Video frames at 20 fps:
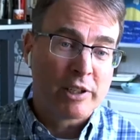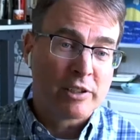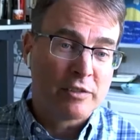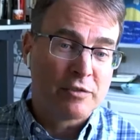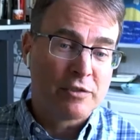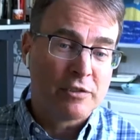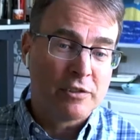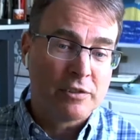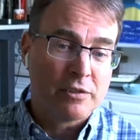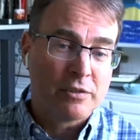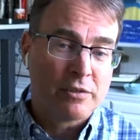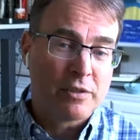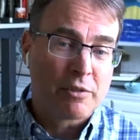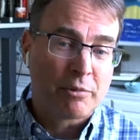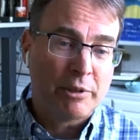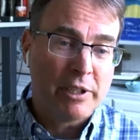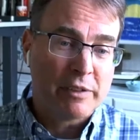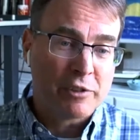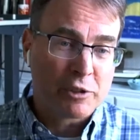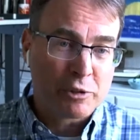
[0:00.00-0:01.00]
director for
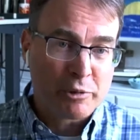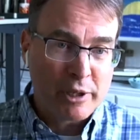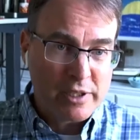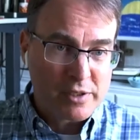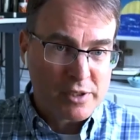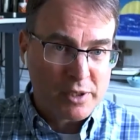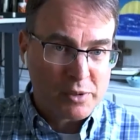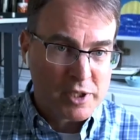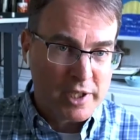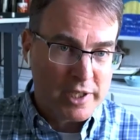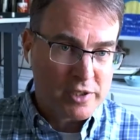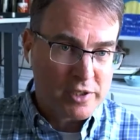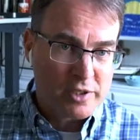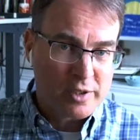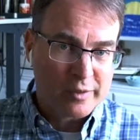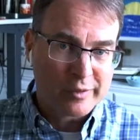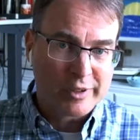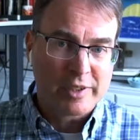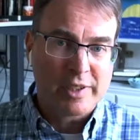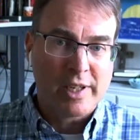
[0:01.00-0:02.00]
three different trade
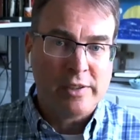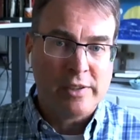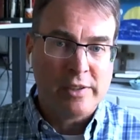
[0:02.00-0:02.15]
associations over